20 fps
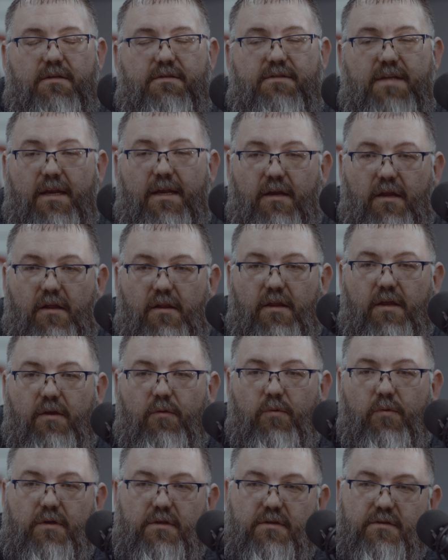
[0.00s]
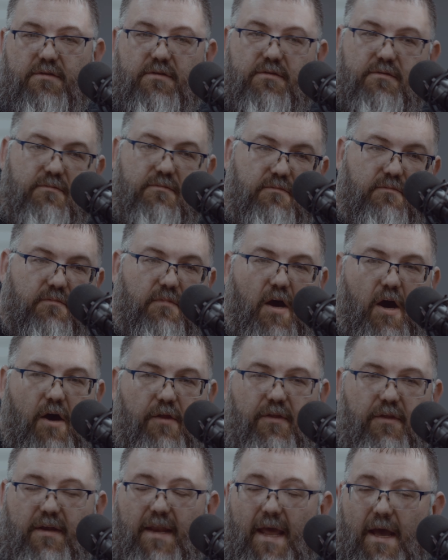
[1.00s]
technically was
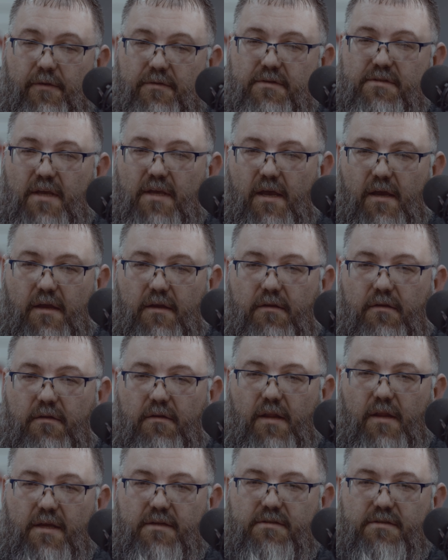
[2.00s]
on the downside. Like